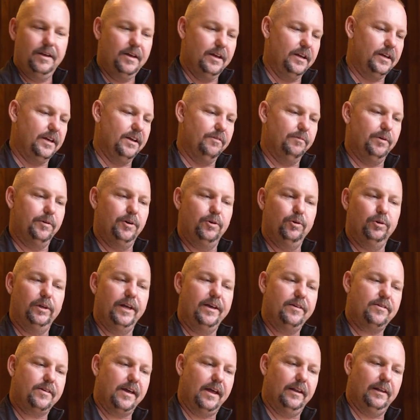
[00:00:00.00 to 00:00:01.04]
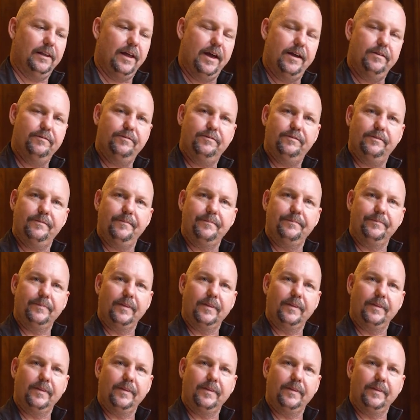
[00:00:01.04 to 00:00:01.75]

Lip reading: and giving them a new lease on life.